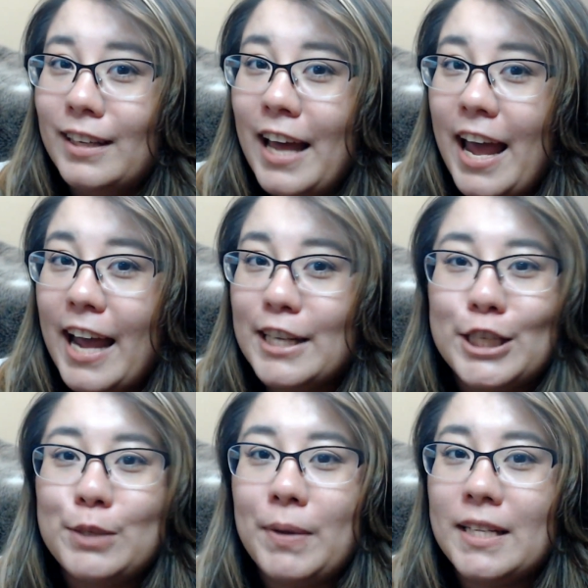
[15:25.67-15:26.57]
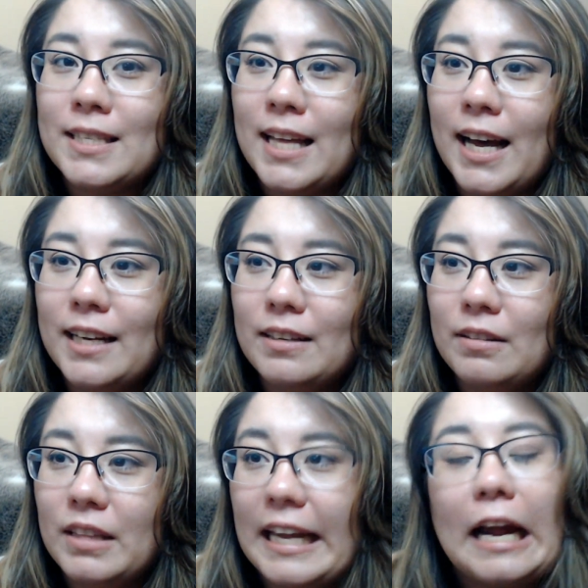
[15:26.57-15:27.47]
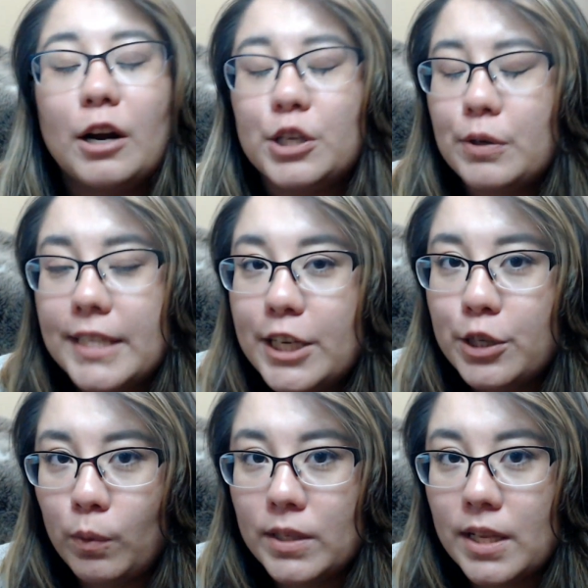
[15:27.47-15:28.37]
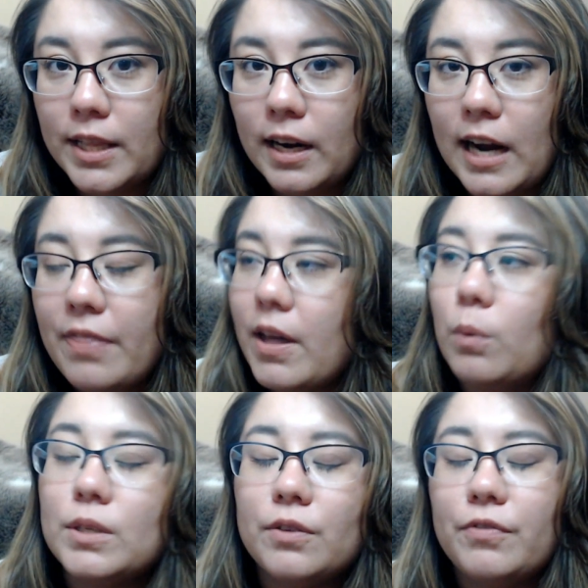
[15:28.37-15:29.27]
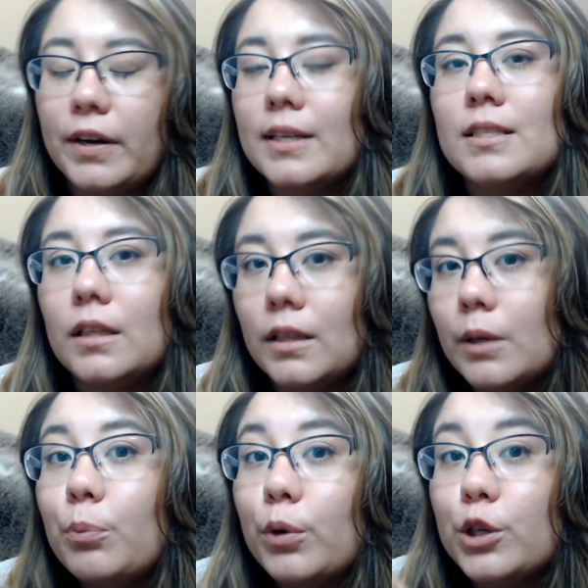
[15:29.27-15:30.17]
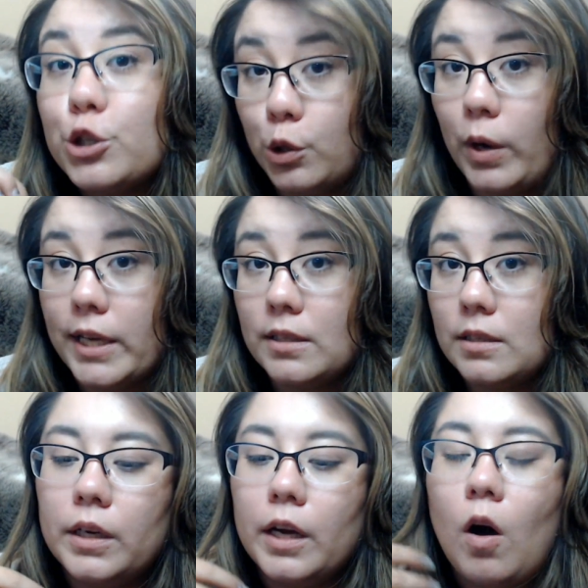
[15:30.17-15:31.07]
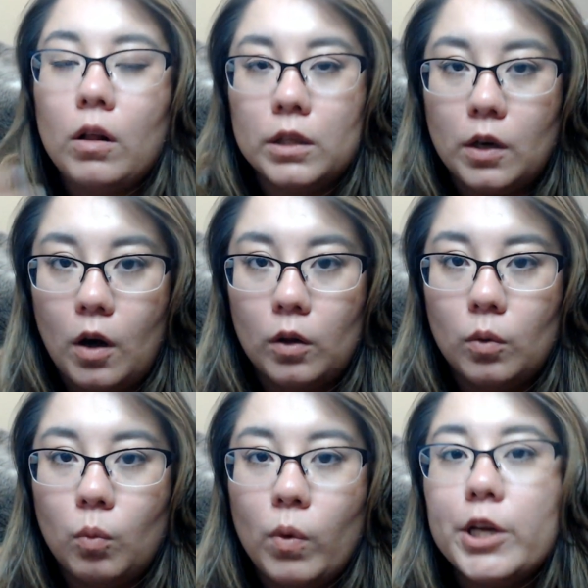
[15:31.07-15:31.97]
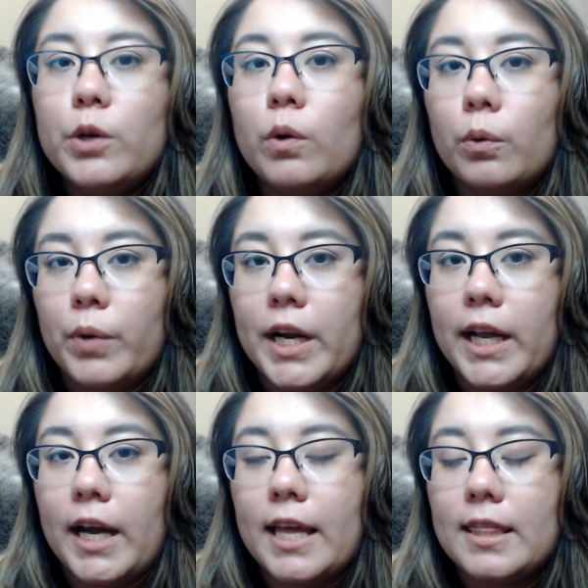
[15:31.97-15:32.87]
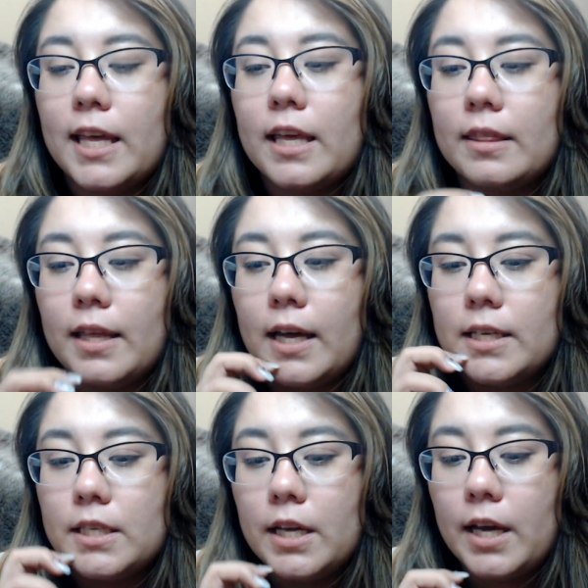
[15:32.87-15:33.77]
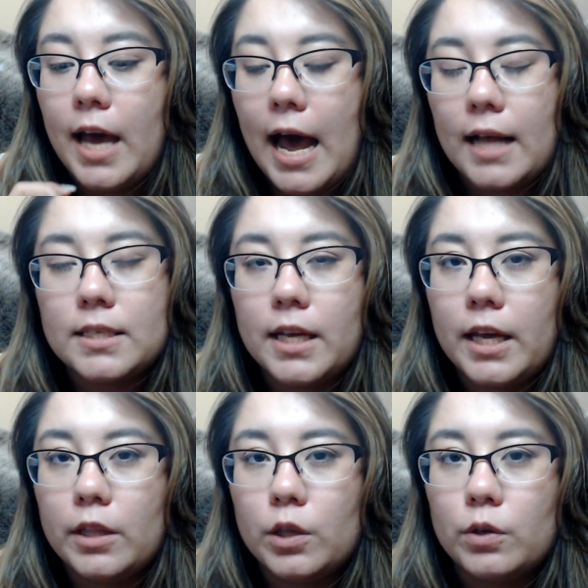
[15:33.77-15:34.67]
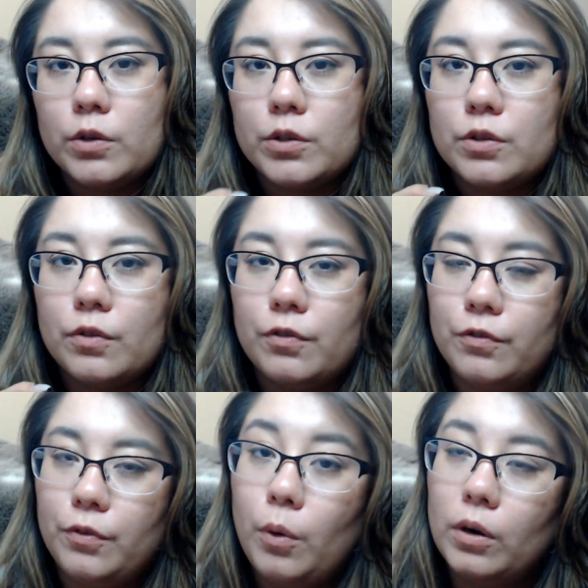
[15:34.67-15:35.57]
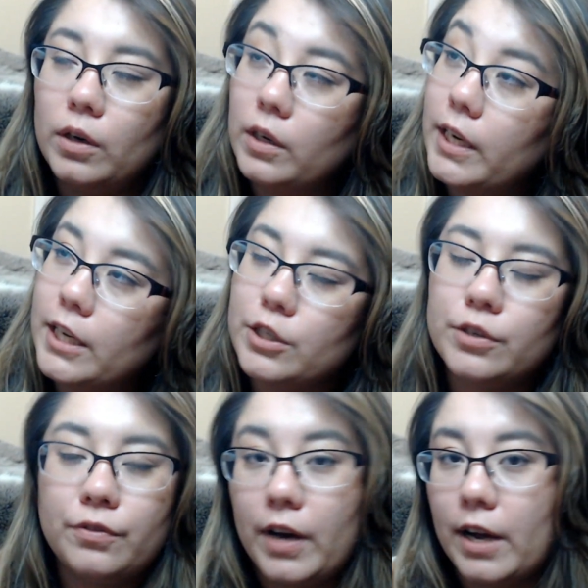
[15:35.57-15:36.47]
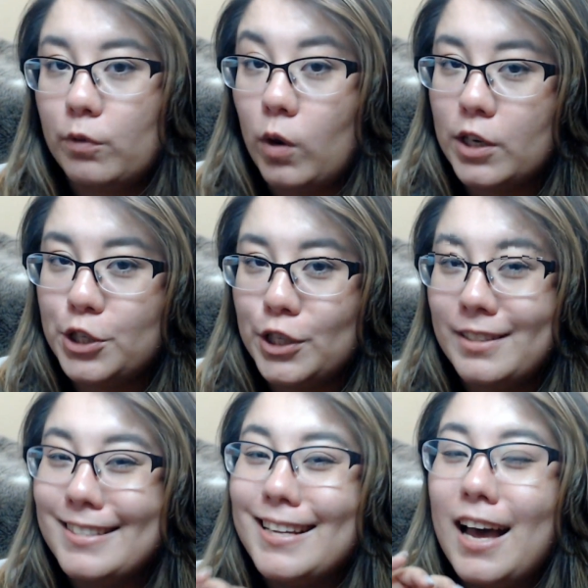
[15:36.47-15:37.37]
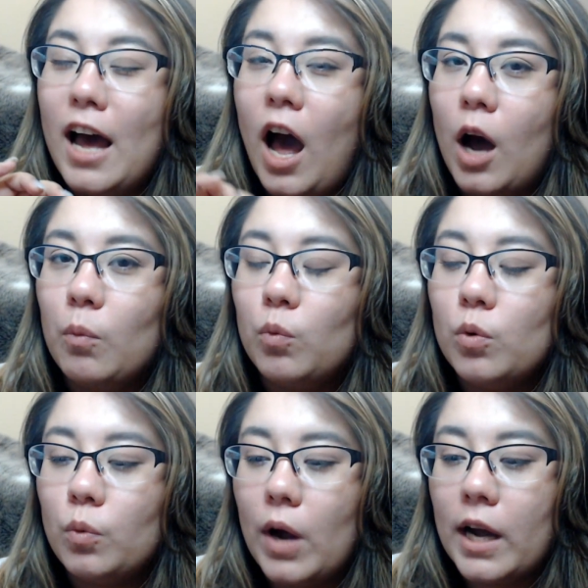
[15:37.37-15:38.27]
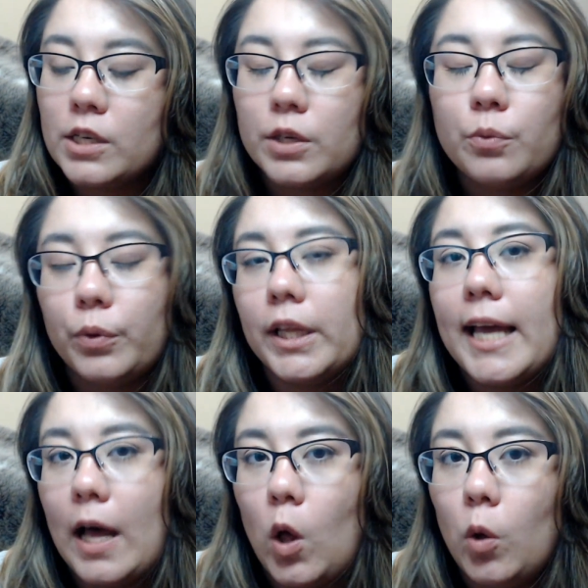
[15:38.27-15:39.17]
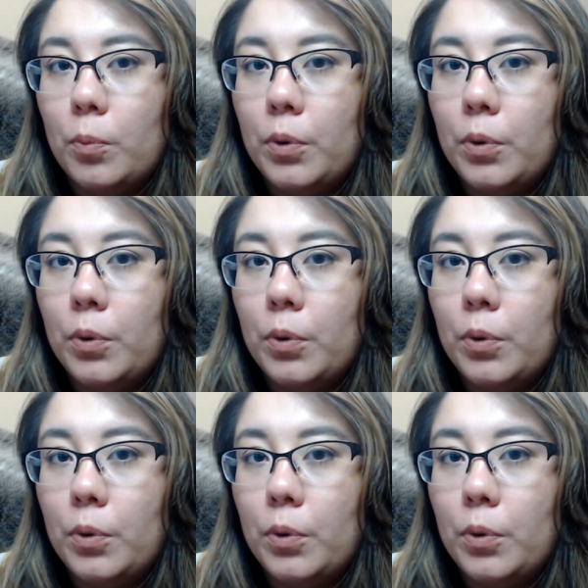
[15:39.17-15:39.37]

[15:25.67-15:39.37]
It just means that the characterization wasn't there, and that was a very deliberate choice. All in all, when you are reading, I think that asking those 5 questions will actually really help